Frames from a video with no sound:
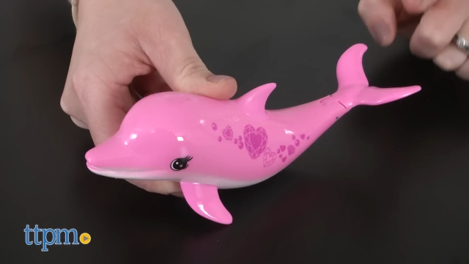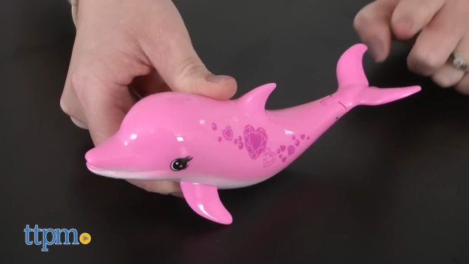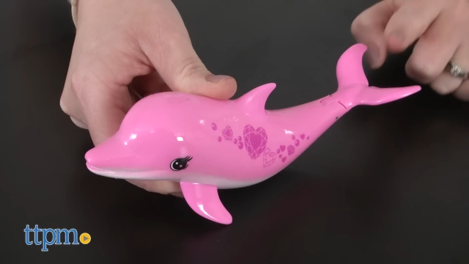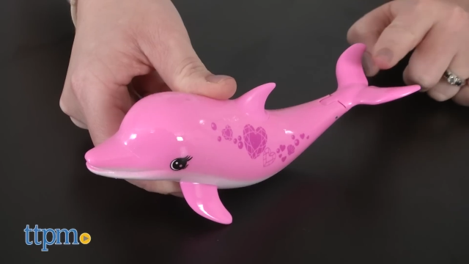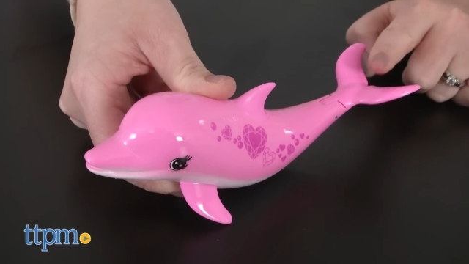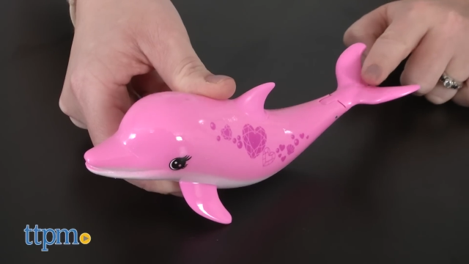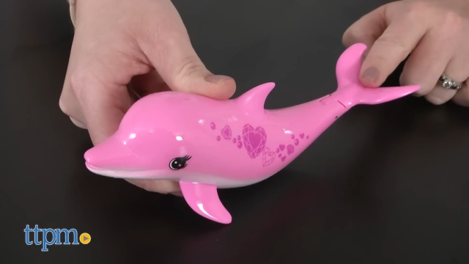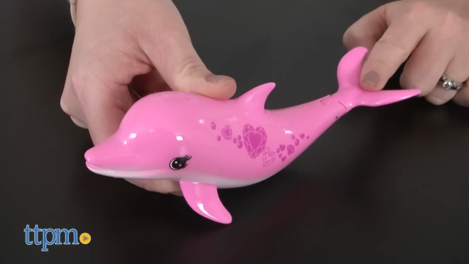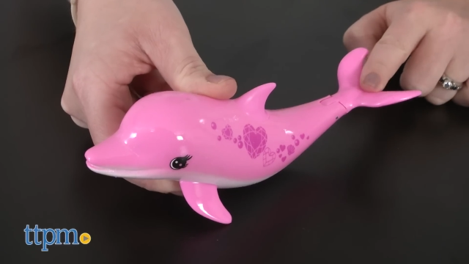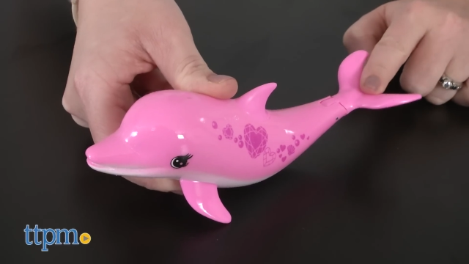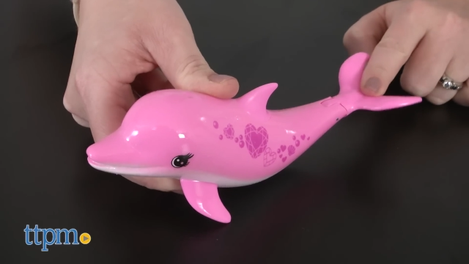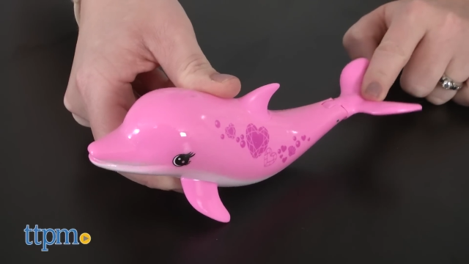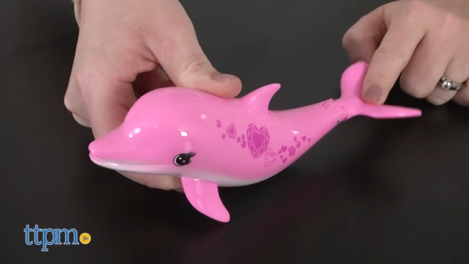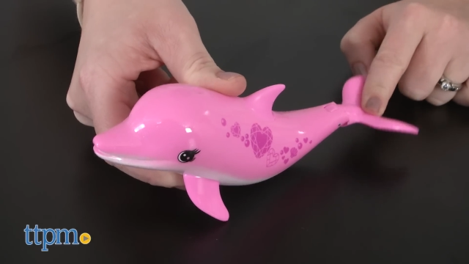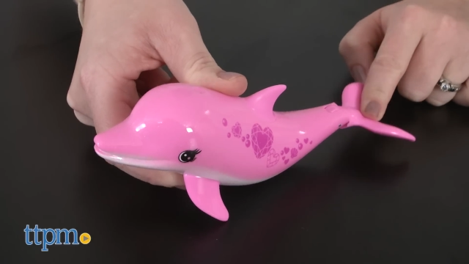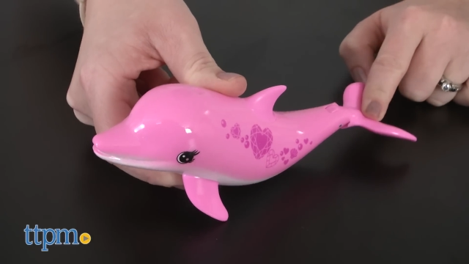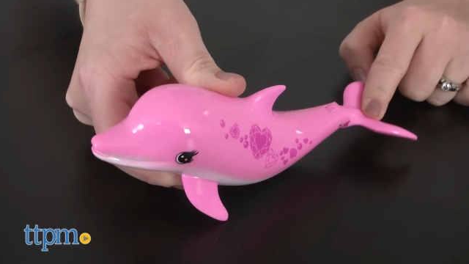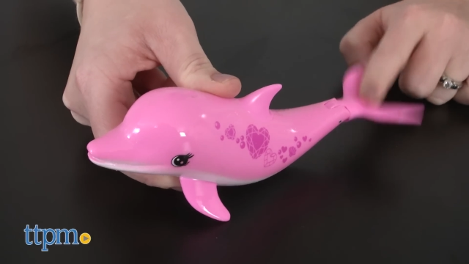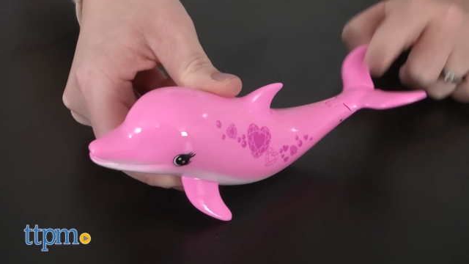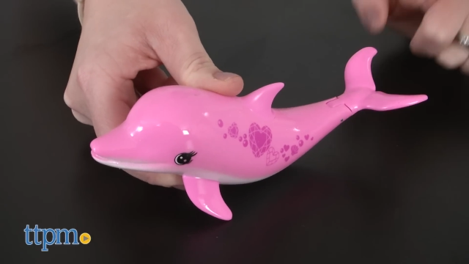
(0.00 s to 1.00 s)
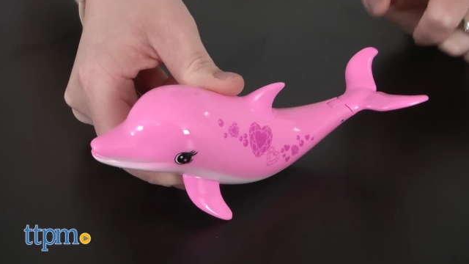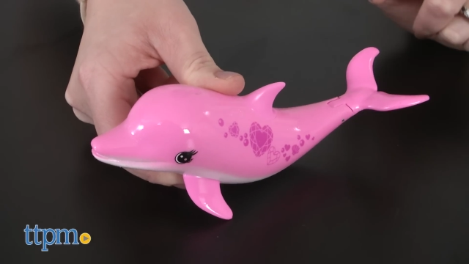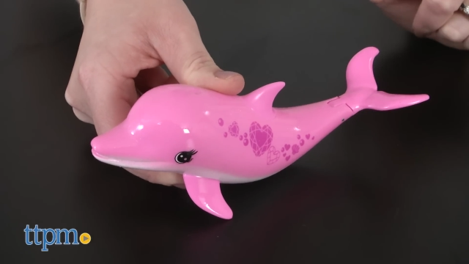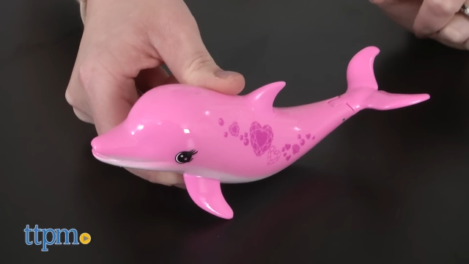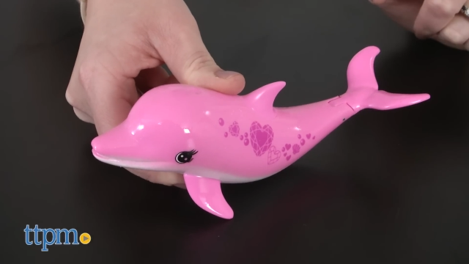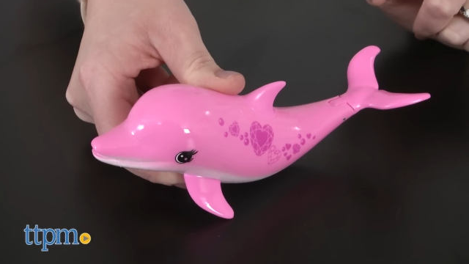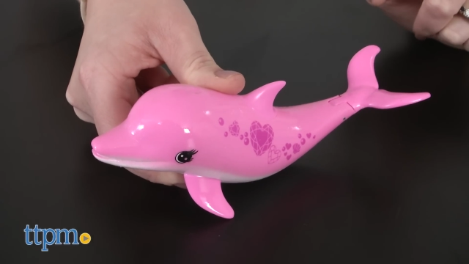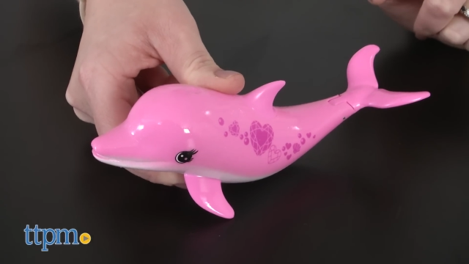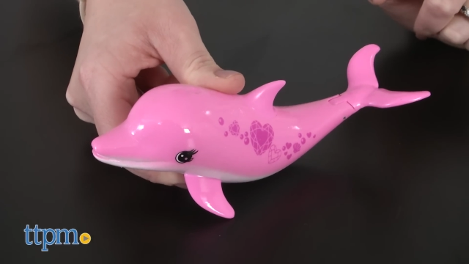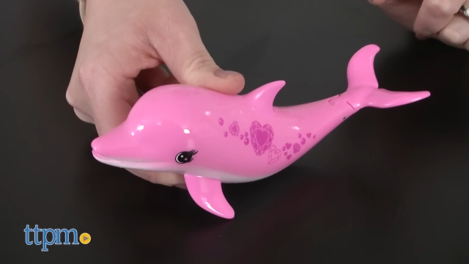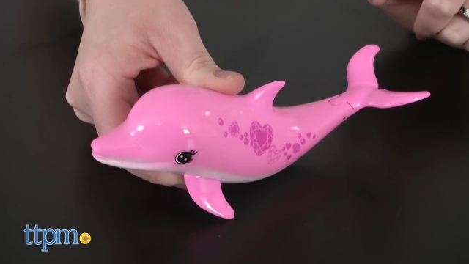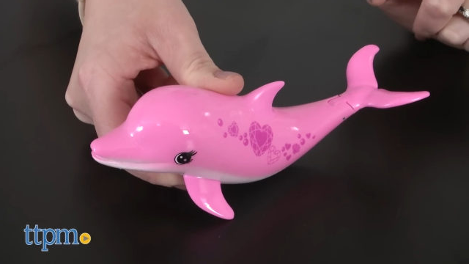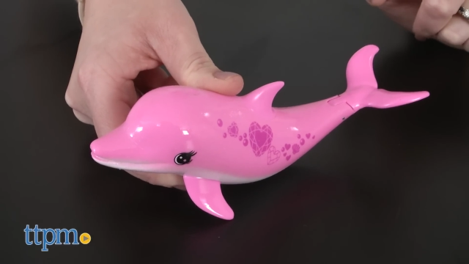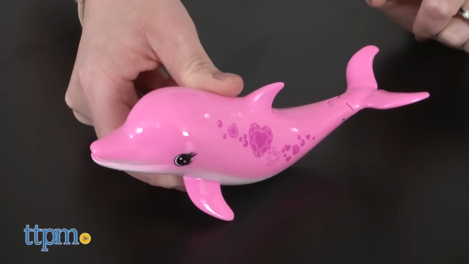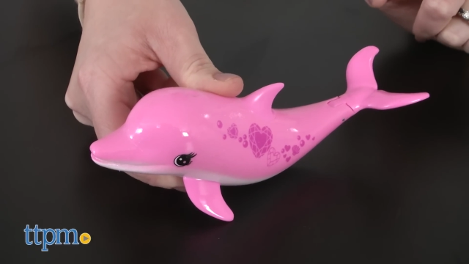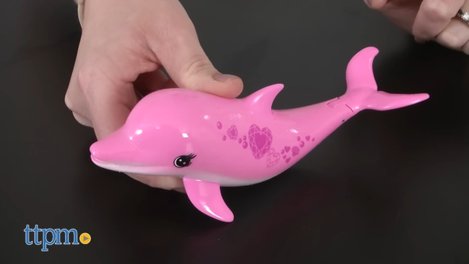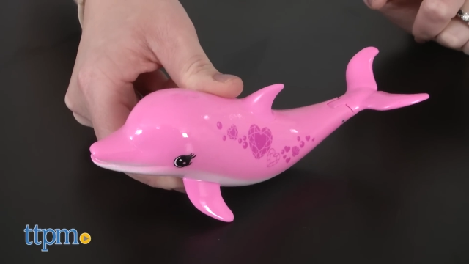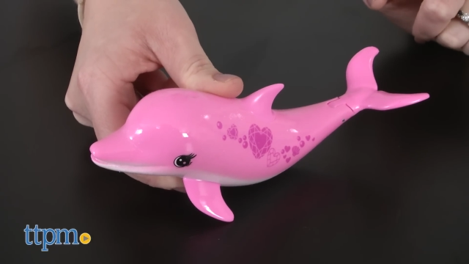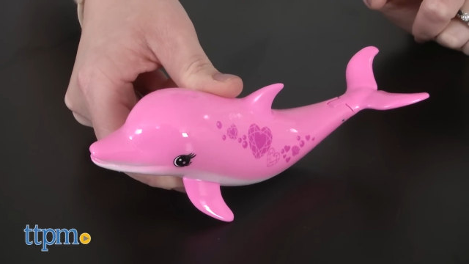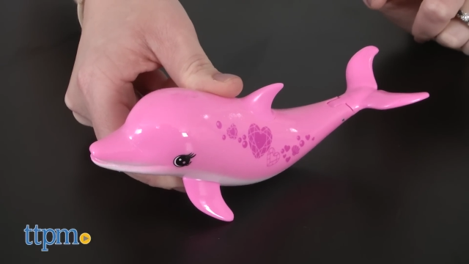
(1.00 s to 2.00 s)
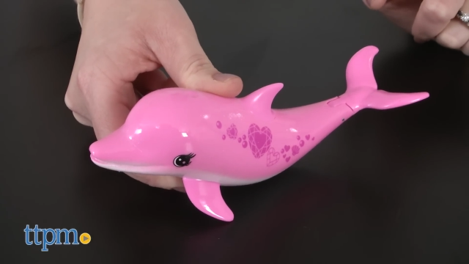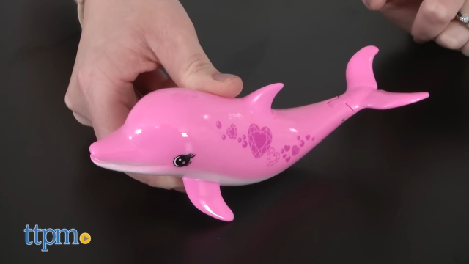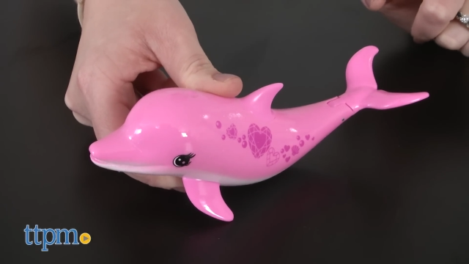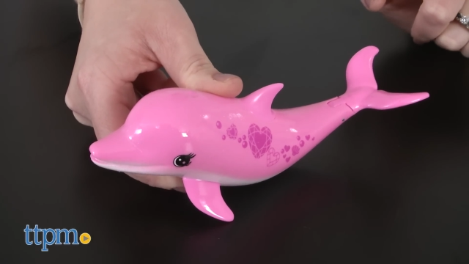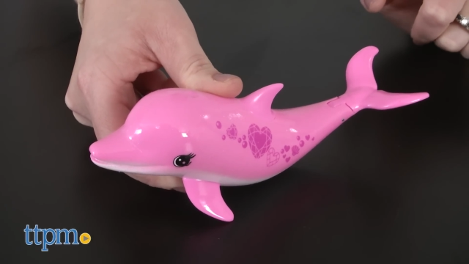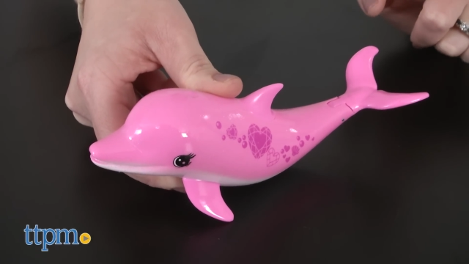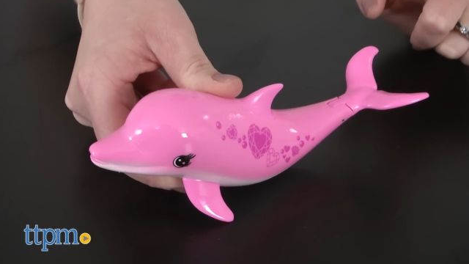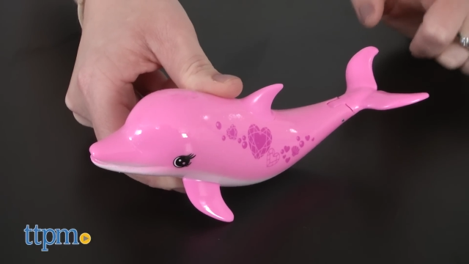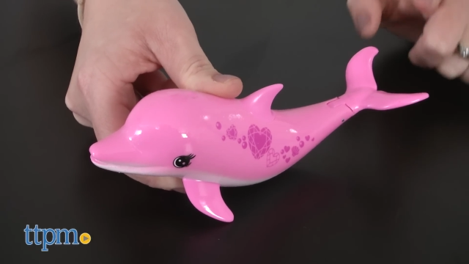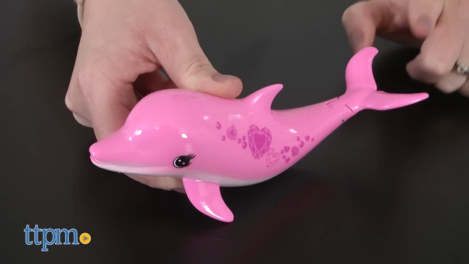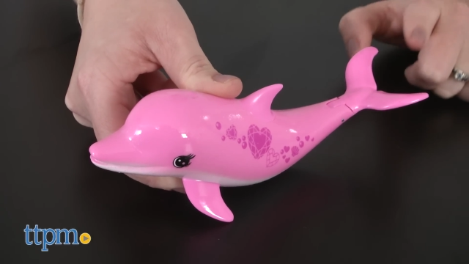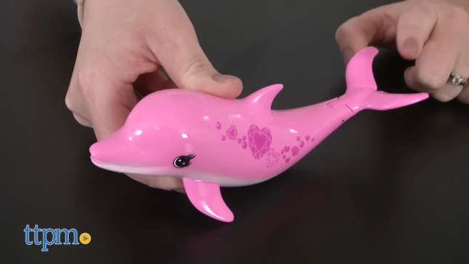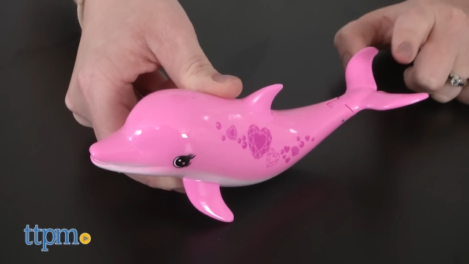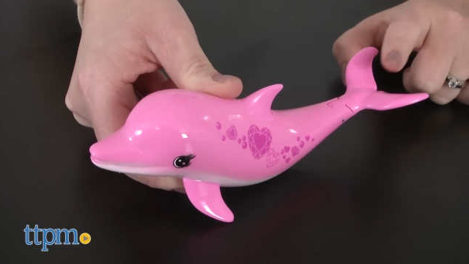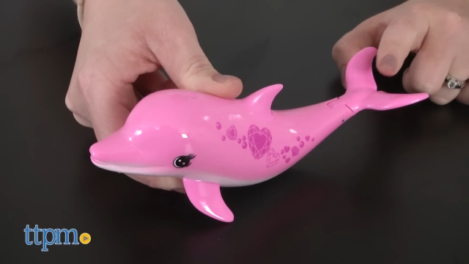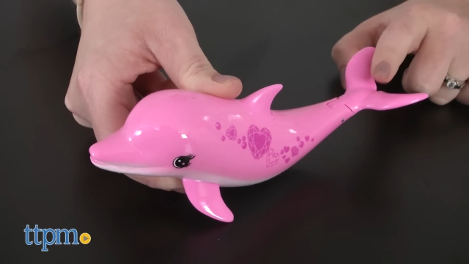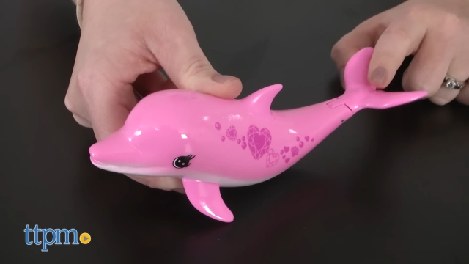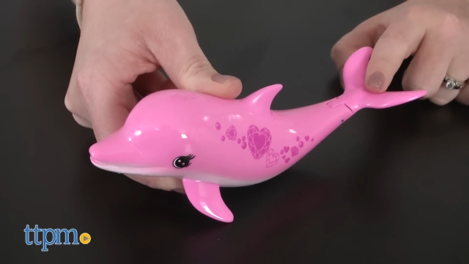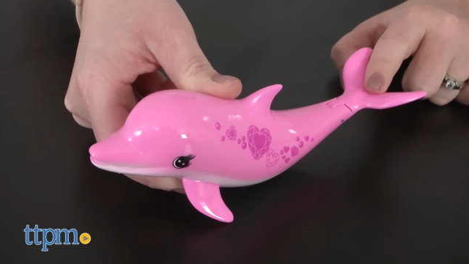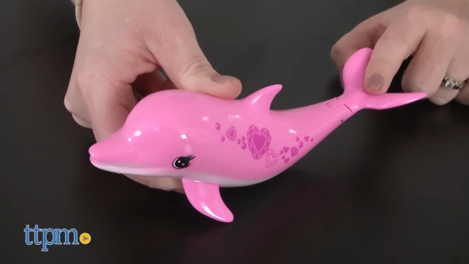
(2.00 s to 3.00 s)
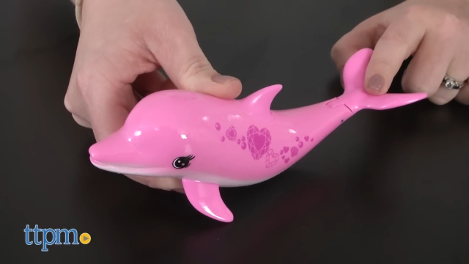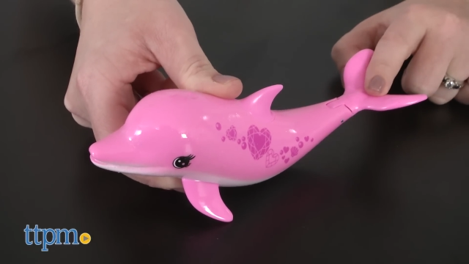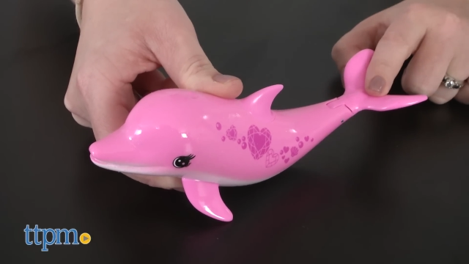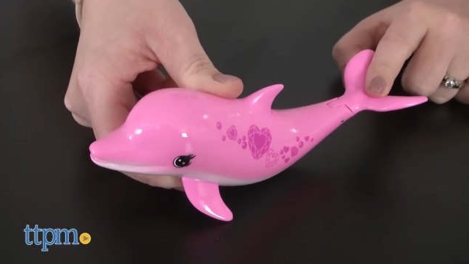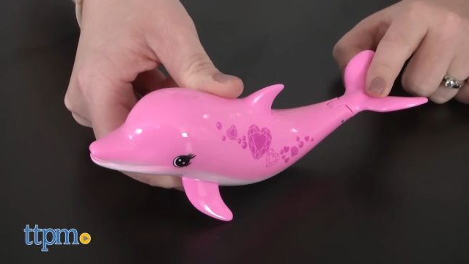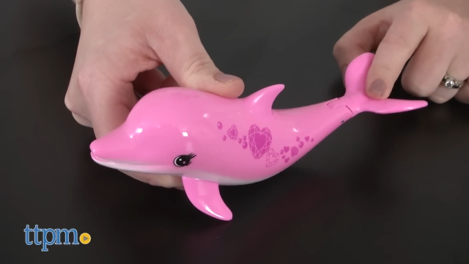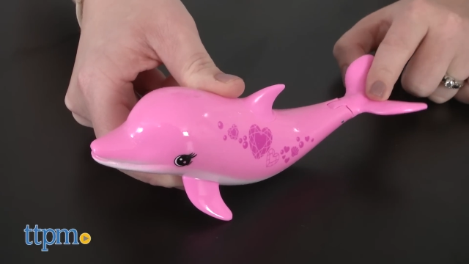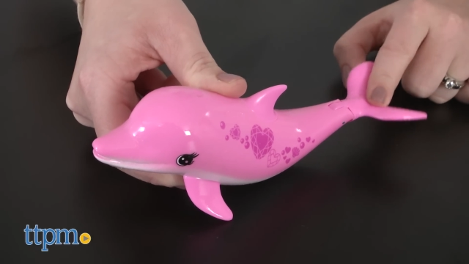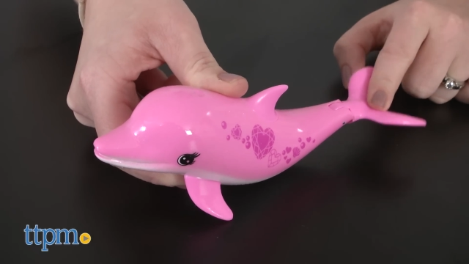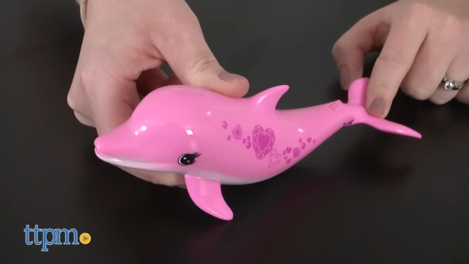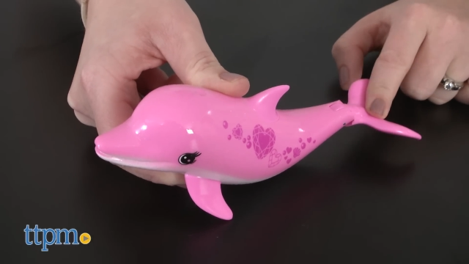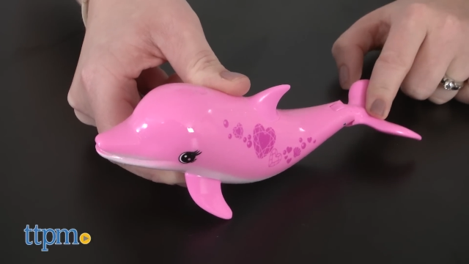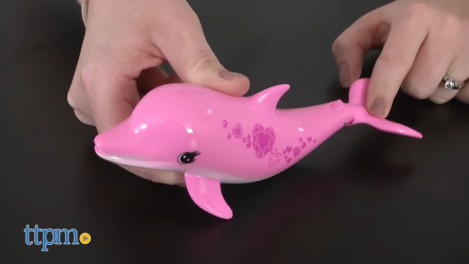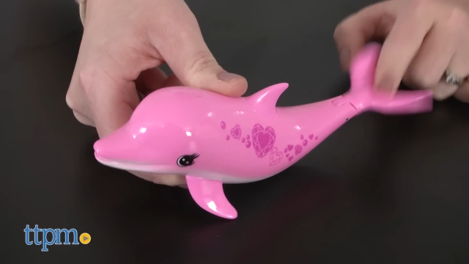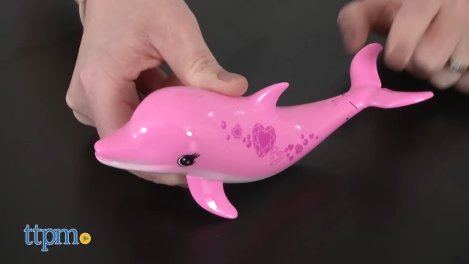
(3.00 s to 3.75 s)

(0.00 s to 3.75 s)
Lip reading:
Nobody's mouth can be seen.